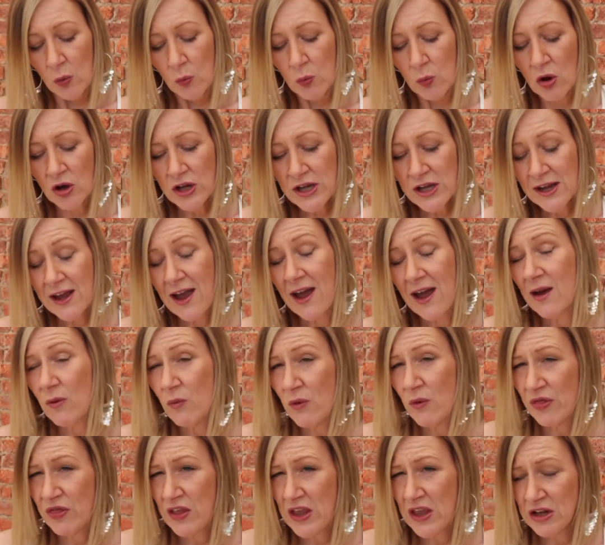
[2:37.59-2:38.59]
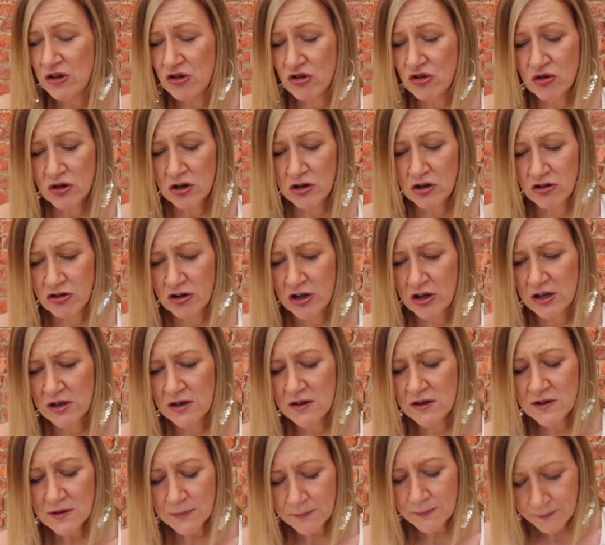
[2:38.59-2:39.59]
What you get with the
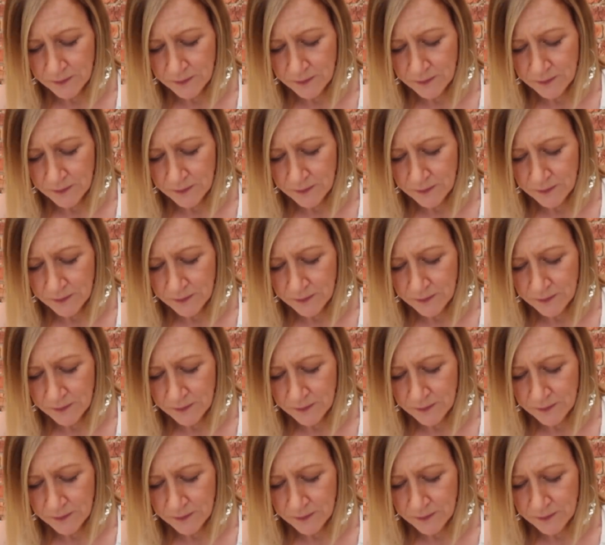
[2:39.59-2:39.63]
instructions,